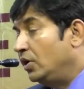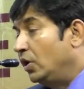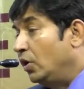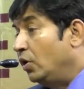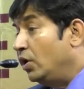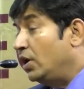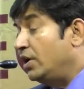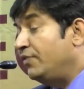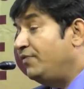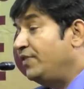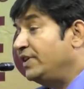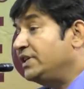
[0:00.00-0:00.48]

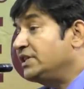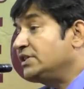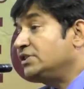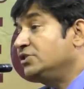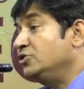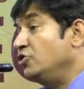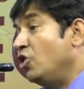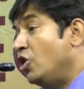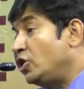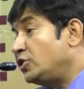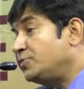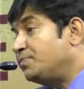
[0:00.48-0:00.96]
or if it is
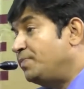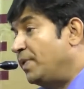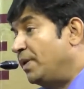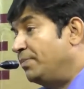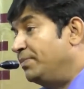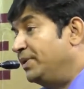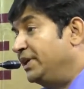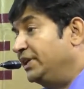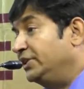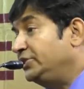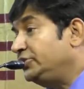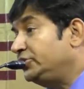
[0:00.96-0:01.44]
not
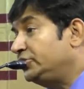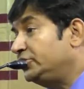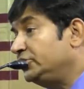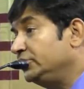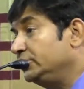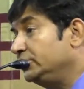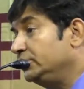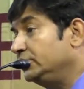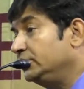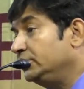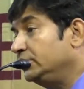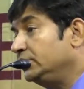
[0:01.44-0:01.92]

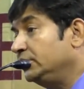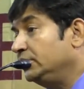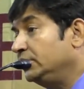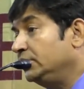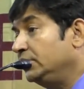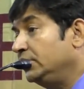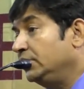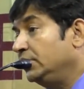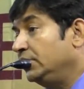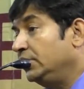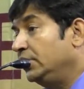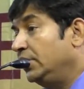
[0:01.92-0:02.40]
published
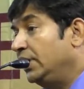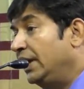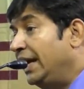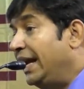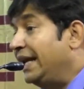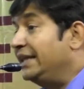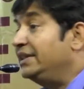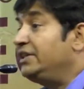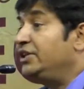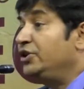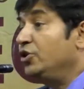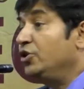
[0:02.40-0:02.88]
and